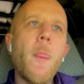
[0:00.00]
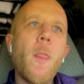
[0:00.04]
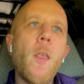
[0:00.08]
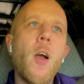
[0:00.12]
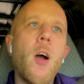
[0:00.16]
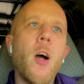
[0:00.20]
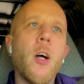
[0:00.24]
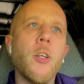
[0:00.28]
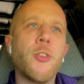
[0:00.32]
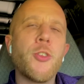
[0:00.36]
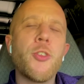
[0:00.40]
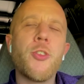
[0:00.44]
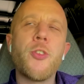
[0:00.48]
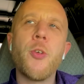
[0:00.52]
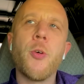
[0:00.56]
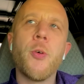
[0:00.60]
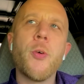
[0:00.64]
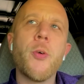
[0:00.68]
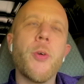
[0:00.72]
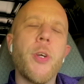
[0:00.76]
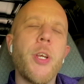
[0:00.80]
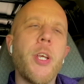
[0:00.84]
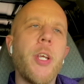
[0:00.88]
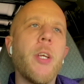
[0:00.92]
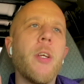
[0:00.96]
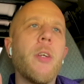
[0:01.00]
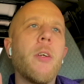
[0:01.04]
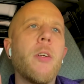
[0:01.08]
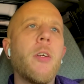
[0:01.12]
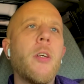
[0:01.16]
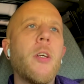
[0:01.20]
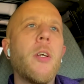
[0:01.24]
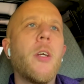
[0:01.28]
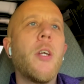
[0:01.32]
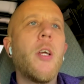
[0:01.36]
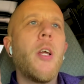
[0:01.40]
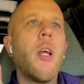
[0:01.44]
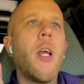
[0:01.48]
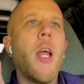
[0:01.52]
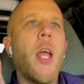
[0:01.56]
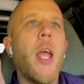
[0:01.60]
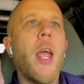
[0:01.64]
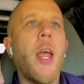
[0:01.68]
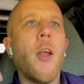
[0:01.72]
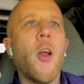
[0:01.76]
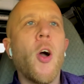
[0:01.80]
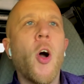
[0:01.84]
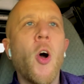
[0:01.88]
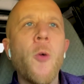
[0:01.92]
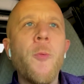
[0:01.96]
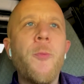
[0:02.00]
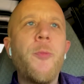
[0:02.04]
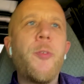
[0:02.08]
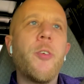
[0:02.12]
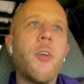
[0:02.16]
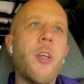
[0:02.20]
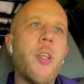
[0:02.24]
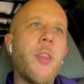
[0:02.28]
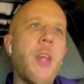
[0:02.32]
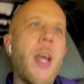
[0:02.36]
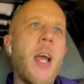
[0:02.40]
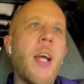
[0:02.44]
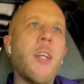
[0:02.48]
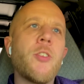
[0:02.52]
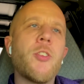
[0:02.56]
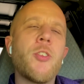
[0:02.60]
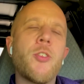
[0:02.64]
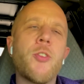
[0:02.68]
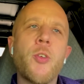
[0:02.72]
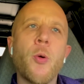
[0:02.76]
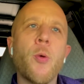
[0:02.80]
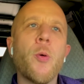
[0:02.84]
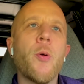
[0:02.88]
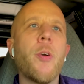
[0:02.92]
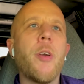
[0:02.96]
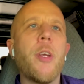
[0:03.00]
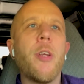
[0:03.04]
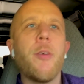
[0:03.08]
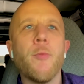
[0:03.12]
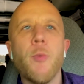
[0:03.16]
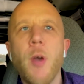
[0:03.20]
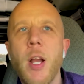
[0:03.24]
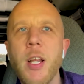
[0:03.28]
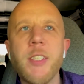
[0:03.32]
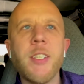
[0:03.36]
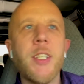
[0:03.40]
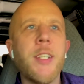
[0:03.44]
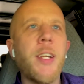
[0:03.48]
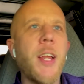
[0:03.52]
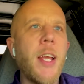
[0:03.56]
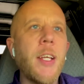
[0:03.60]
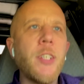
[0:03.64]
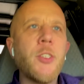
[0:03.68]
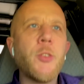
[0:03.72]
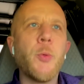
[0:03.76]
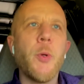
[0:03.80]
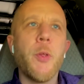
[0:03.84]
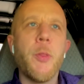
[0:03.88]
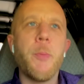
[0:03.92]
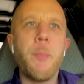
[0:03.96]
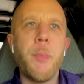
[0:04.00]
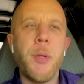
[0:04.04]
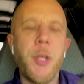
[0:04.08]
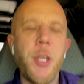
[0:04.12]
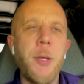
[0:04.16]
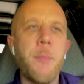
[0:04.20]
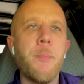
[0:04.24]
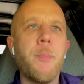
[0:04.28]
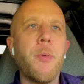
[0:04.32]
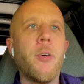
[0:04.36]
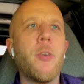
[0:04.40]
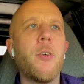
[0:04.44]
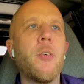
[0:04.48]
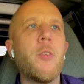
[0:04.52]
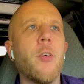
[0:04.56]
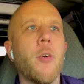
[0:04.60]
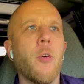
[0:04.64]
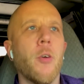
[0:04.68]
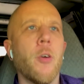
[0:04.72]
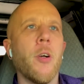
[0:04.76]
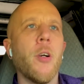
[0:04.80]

a story. And hopefully that story resonates with people